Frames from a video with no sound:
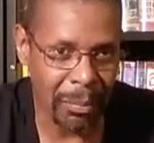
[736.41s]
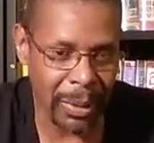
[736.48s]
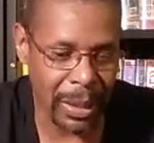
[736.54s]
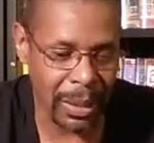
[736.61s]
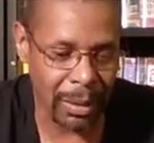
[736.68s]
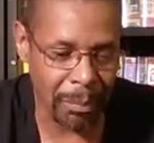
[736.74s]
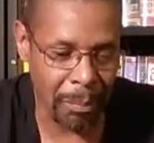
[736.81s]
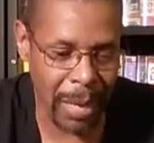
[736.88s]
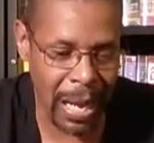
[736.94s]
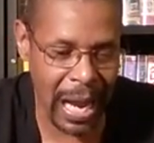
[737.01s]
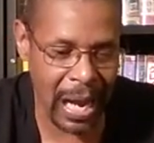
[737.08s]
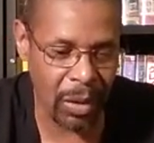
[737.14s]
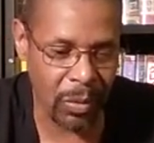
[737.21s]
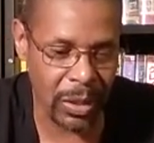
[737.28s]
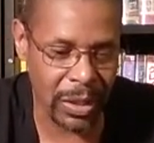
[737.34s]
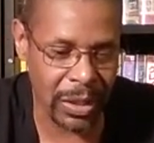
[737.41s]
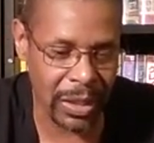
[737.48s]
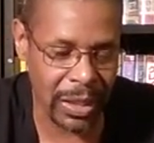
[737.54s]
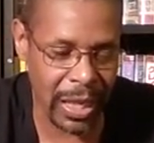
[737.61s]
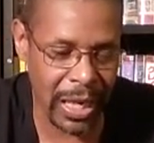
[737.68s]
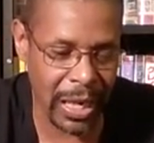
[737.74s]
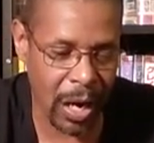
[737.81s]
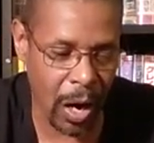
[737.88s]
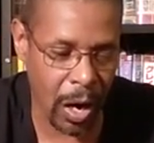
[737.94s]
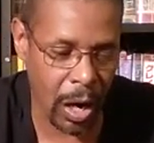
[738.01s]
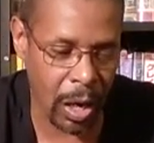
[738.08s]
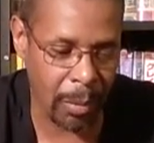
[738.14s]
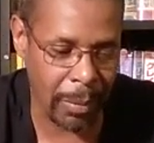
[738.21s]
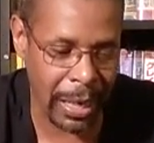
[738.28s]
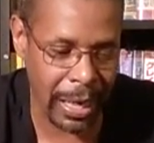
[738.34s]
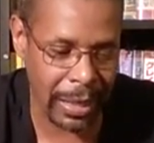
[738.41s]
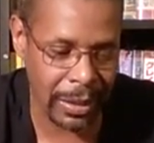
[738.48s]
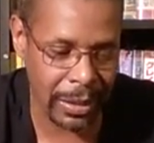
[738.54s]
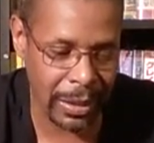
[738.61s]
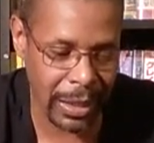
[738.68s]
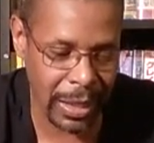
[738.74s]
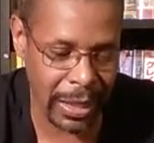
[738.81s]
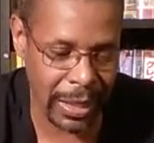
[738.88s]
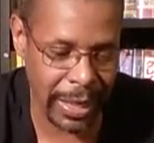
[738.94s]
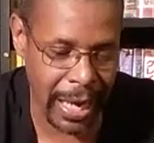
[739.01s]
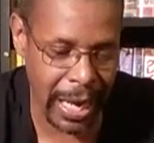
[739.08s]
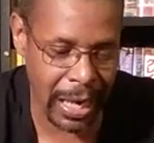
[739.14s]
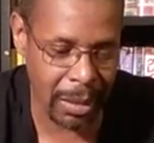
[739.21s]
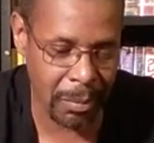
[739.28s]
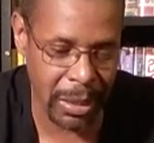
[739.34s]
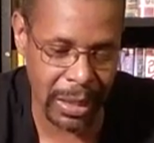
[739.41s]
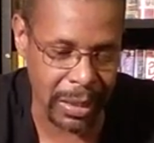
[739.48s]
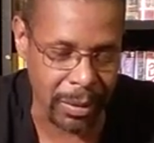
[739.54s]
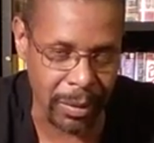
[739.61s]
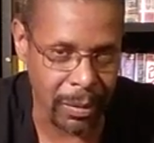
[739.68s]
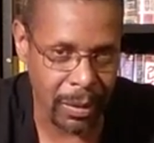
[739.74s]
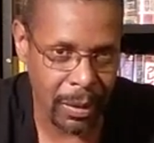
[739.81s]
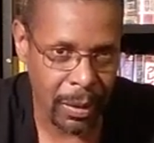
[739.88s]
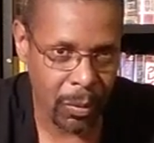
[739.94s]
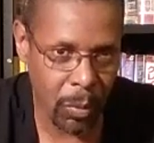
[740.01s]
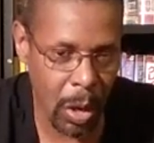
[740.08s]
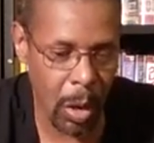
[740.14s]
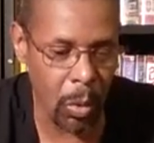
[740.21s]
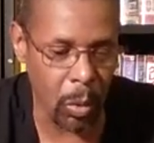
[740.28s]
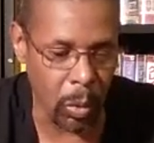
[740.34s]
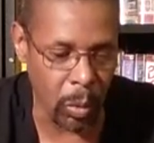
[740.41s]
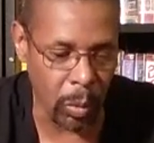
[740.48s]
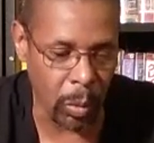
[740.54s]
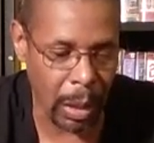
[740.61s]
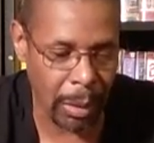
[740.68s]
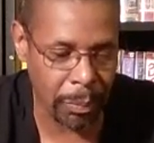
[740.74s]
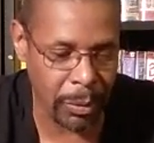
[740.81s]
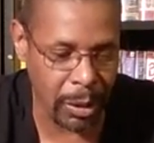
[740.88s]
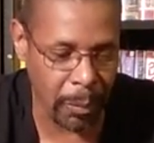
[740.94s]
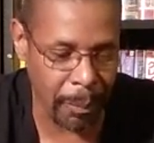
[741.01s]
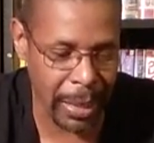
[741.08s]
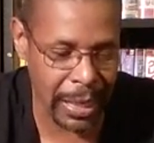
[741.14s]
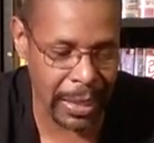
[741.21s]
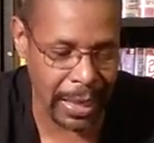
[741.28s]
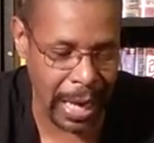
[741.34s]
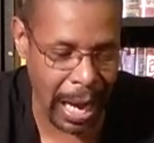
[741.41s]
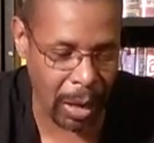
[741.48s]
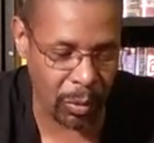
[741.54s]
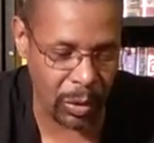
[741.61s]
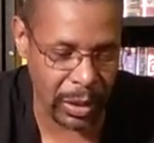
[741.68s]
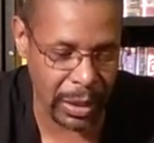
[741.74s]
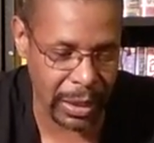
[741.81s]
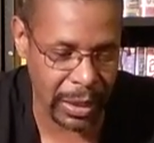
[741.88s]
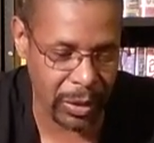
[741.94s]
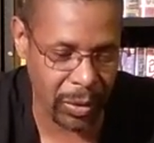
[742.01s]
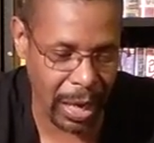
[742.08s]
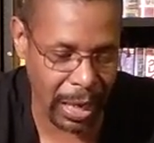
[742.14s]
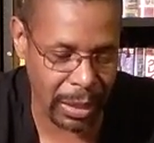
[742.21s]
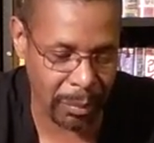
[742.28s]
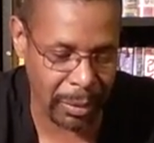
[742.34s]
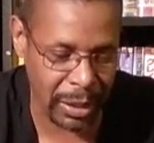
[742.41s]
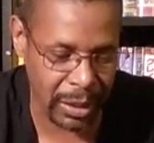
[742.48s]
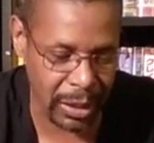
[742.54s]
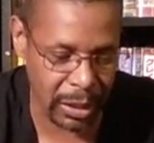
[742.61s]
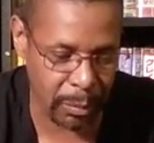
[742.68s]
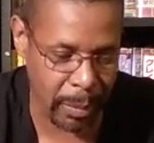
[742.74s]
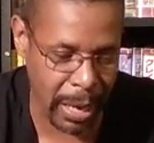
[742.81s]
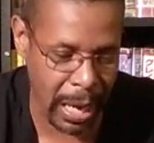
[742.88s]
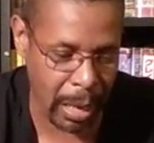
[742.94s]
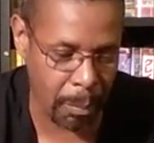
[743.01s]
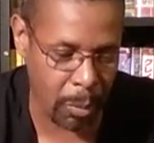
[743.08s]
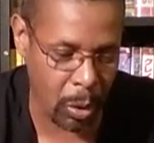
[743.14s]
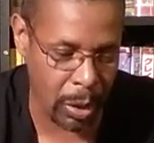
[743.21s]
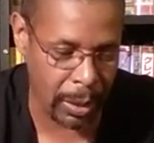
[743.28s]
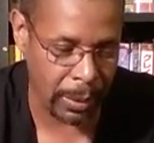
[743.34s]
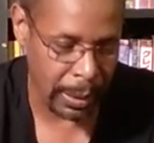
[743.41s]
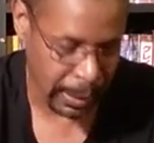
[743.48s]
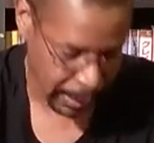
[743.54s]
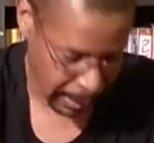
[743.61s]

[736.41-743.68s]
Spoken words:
But man, was this thing hard, man. This thing gave me, woo! I put many hours in there trying to beat this bad boy.